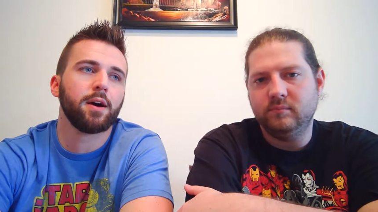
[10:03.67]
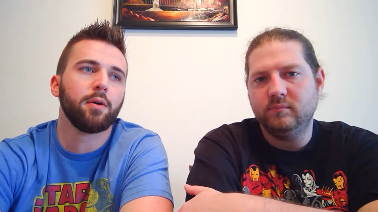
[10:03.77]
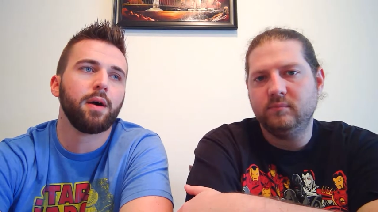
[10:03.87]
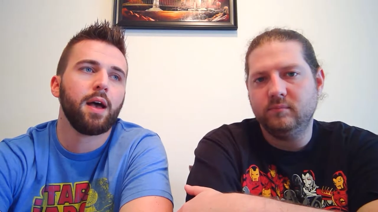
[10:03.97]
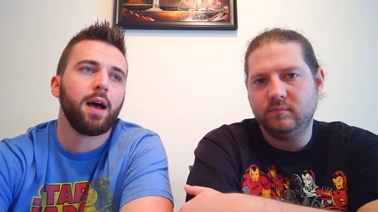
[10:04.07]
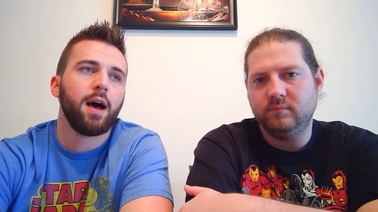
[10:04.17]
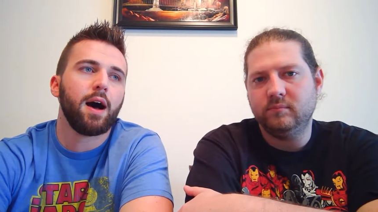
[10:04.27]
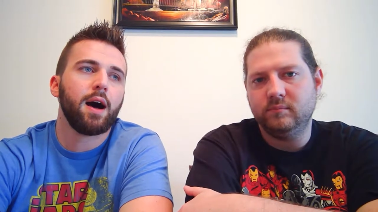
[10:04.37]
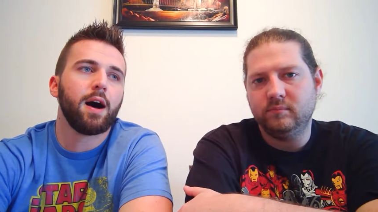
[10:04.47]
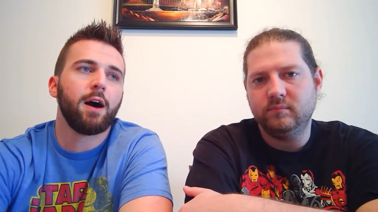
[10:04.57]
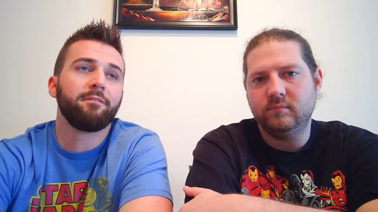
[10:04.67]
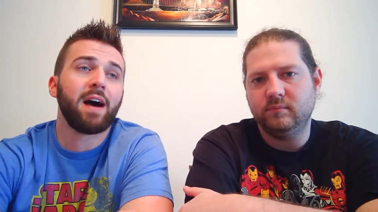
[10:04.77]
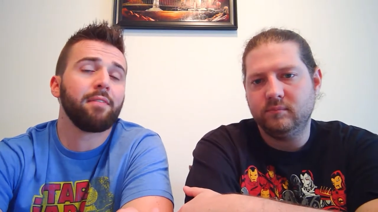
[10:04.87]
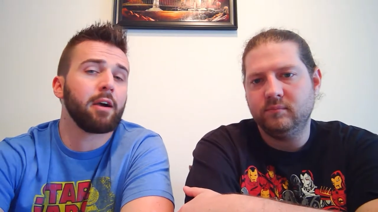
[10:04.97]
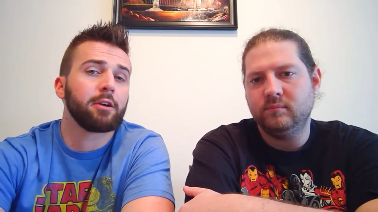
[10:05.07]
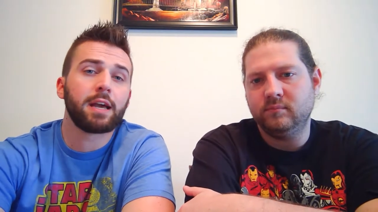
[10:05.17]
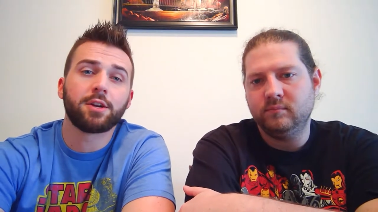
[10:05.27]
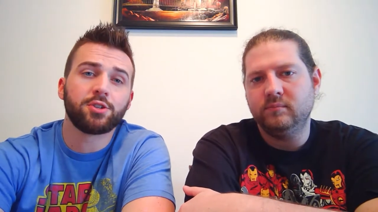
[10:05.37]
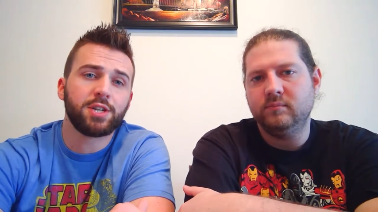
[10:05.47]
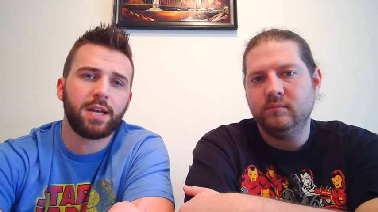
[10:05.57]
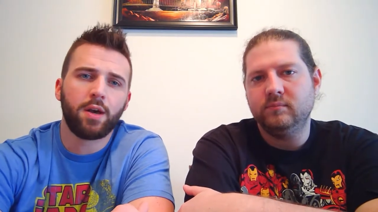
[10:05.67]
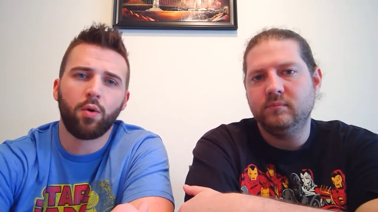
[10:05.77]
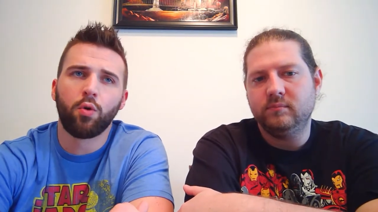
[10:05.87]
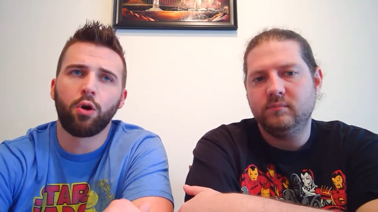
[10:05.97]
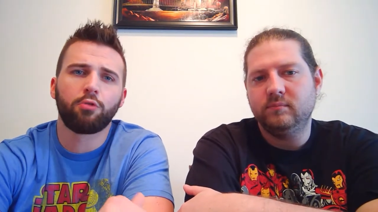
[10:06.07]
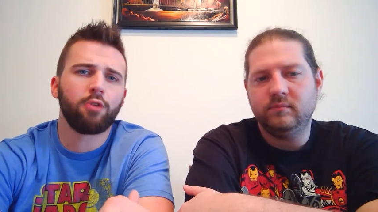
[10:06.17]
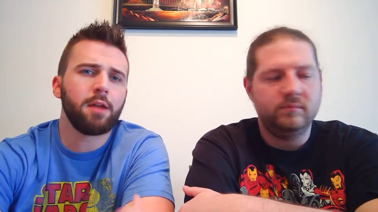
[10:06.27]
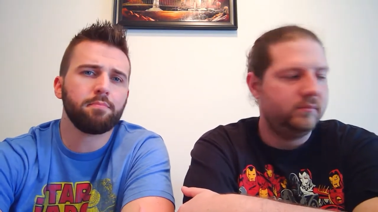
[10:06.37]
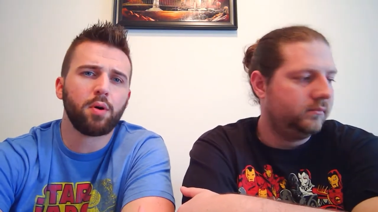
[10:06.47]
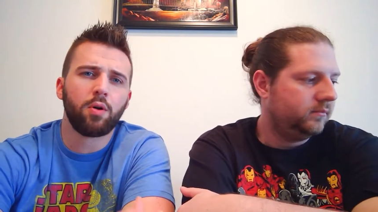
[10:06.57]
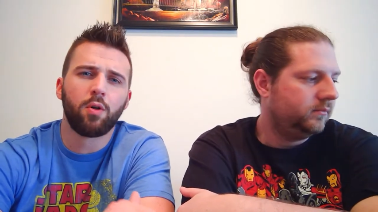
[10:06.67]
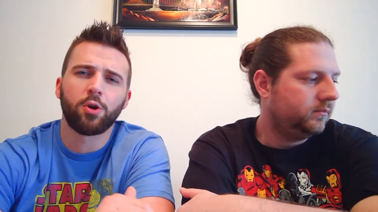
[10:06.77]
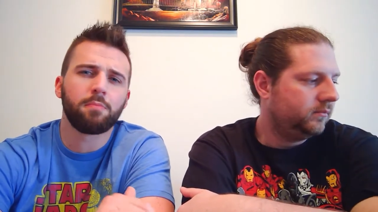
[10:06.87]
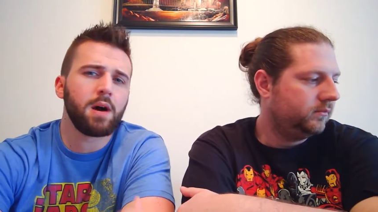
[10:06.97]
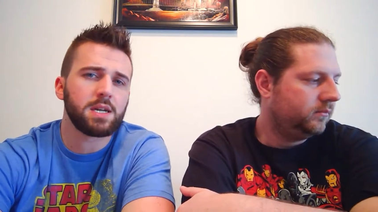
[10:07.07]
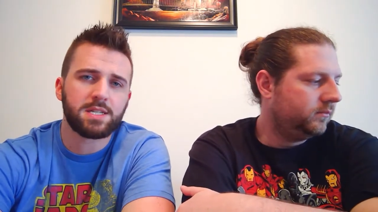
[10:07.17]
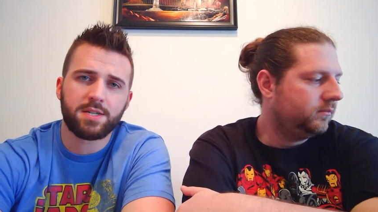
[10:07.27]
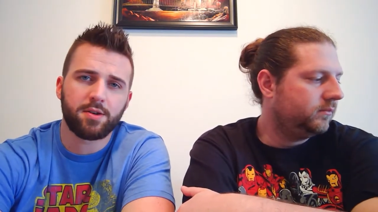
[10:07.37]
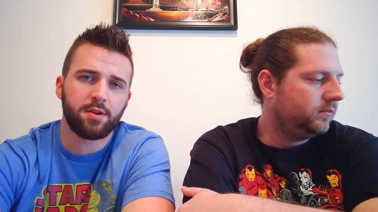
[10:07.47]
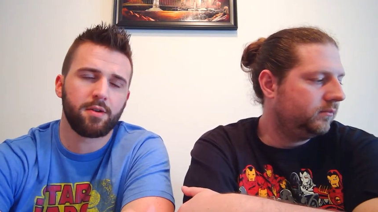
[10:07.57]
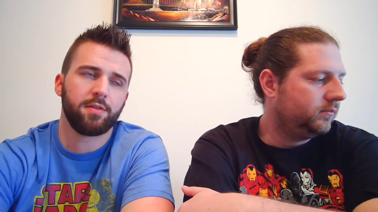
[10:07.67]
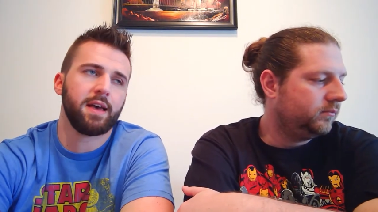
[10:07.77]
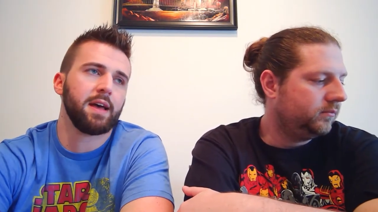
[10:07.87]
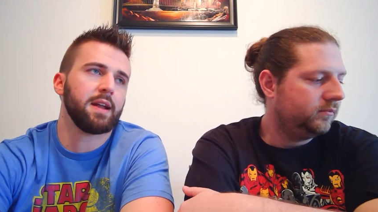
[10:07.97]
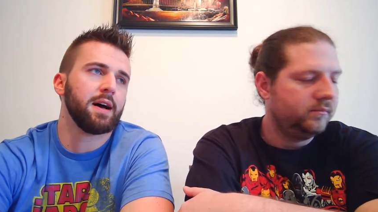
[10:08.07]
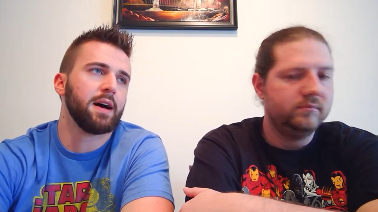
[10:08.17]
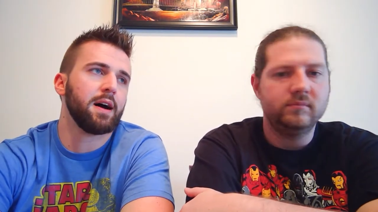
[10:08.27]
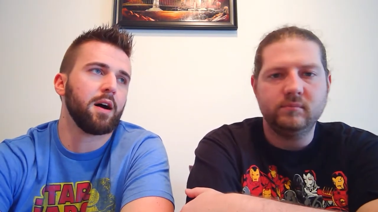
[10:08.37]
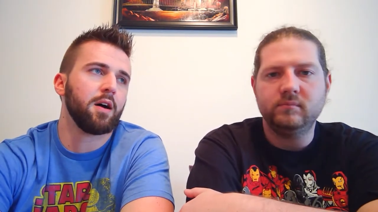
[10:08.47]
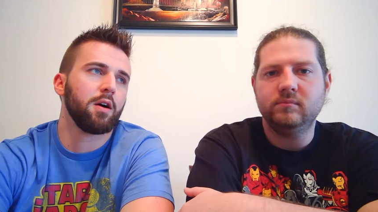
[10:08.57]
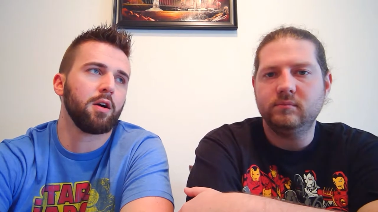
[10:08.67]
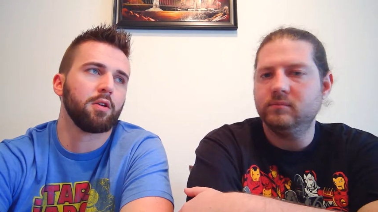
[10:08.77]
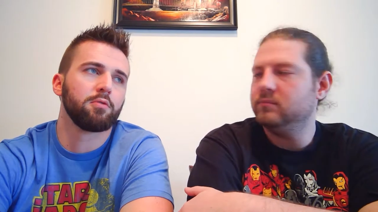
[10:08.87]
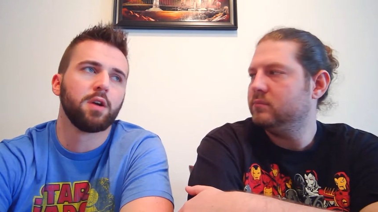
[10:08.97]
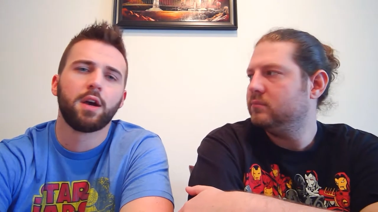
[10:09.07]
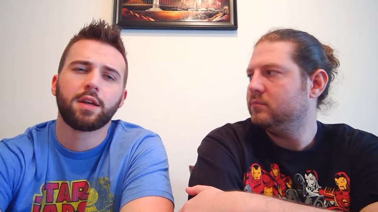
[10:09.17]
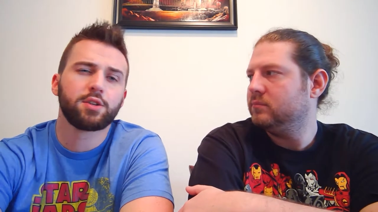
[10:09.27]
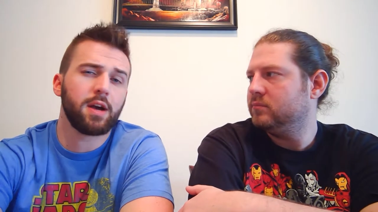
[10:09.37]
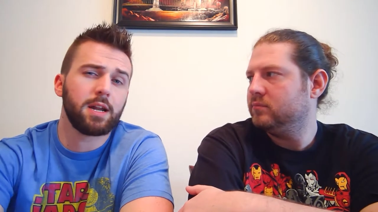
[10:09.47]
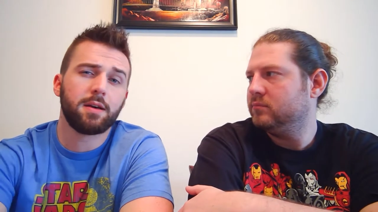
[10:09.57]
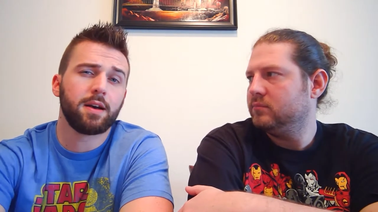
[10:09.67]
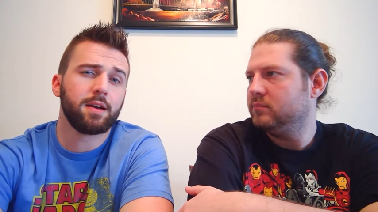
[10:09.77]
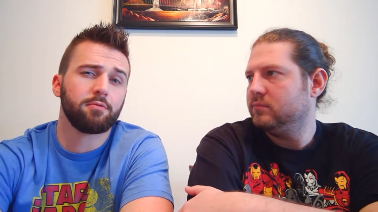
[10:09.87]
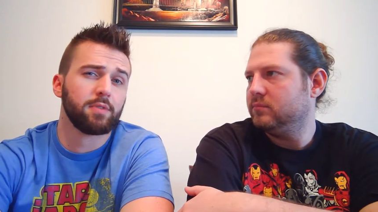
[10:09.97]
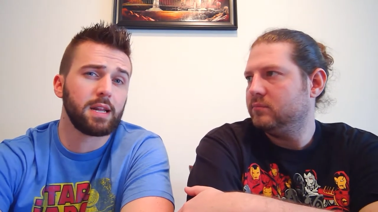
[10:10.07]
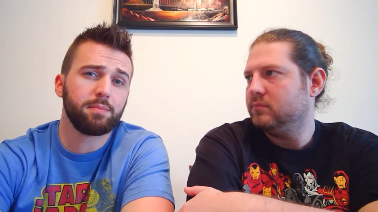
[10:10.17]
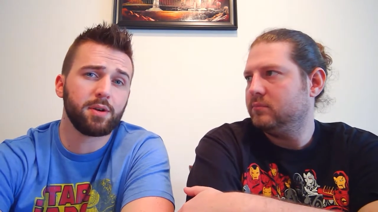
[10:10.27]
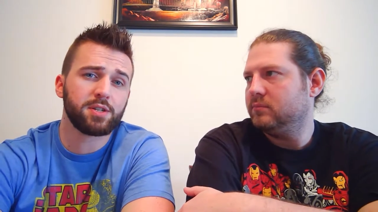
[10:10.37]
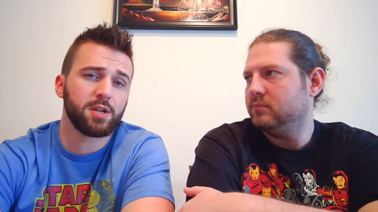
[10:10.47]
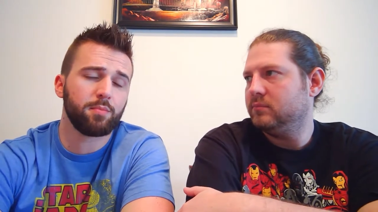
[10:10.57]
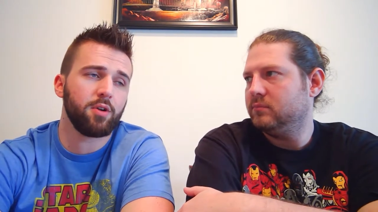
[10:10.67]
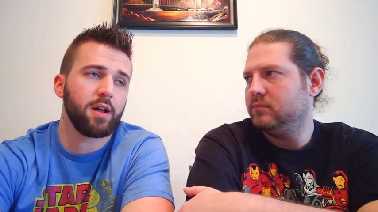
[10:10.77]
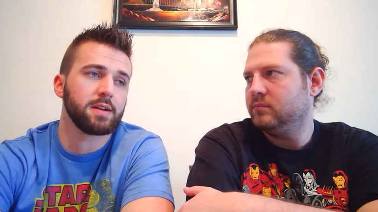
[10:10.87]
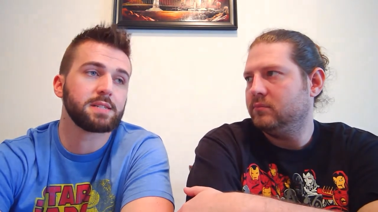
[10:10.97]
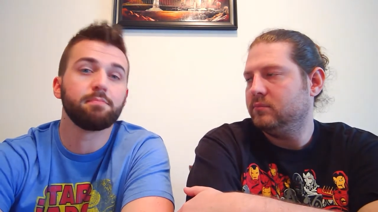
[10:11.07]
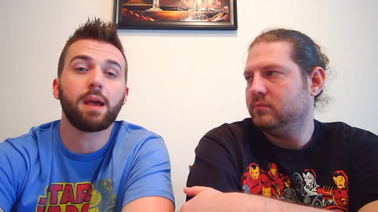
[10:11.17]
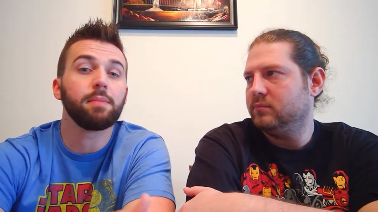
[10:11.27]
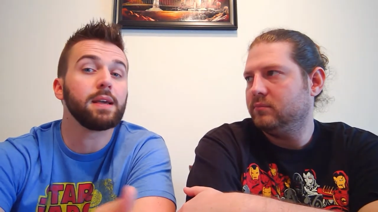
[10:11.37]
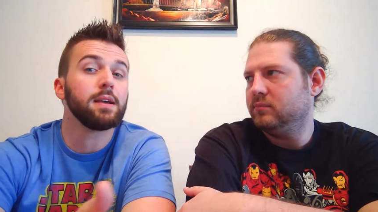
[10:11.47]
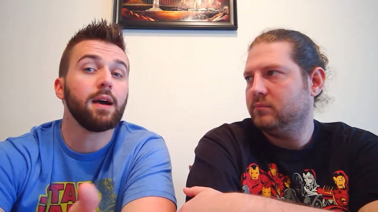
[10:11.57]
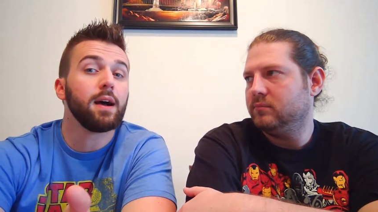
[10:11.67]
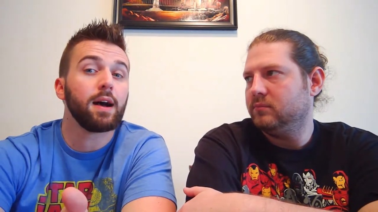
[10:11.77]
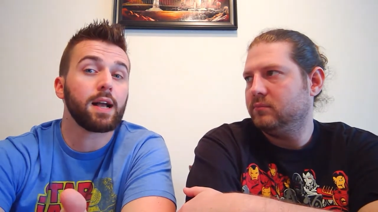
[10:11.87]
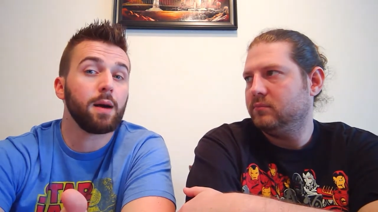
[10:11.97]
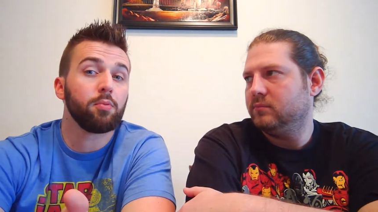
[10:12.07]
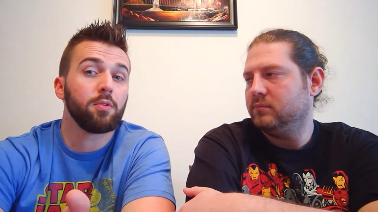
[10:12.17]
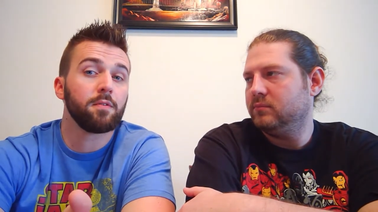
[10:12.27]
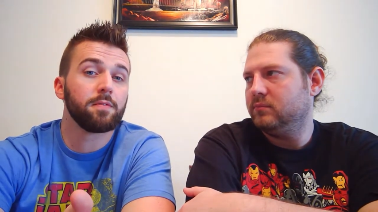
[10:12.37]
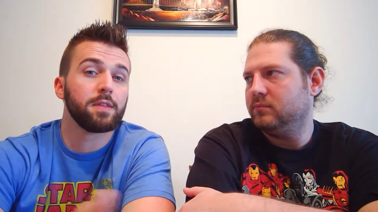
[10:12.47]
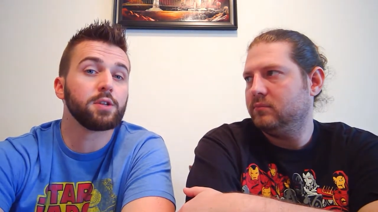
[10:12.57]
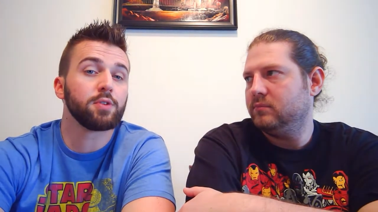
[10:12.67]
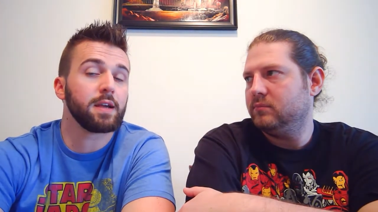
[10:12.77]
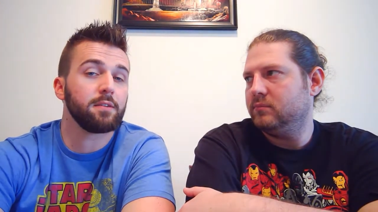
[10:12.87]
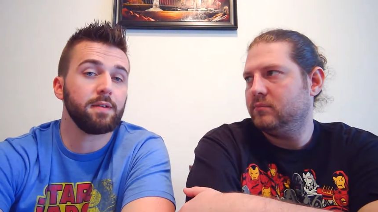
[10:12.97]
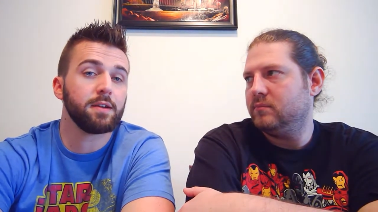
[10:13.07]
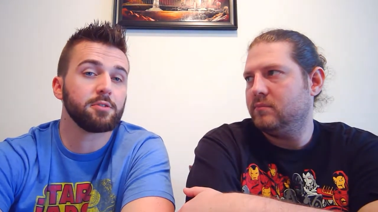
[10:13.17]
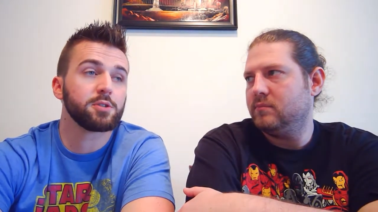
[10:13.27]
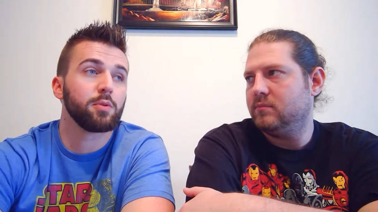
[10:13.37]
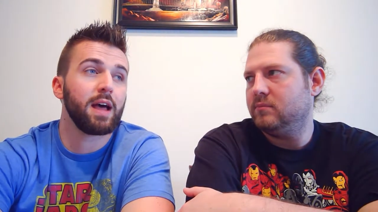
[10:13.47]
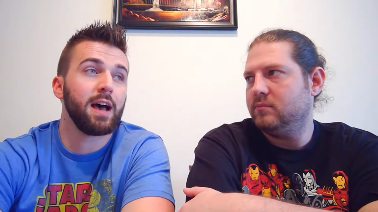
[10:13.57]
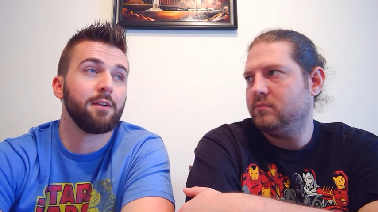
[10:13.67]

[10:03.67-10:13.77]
Speaker 1: for, you know, uh, Five Hour Energy or Red Bull or Monster that uh, are, are trying to uh, really push their products. Maybe a couple of the drink